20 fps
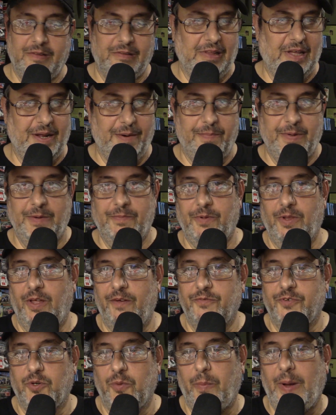A lot of people
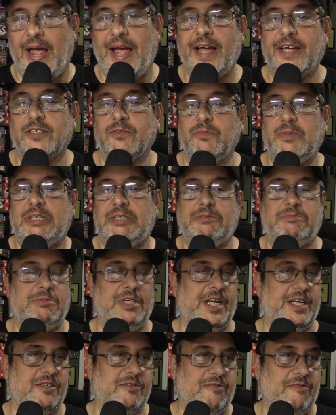have surpassed me.
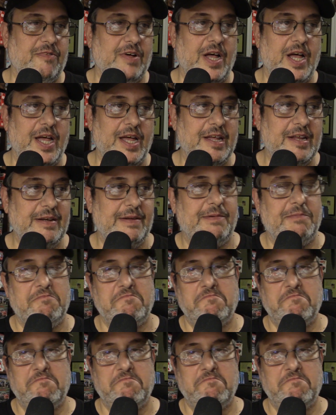That's fine.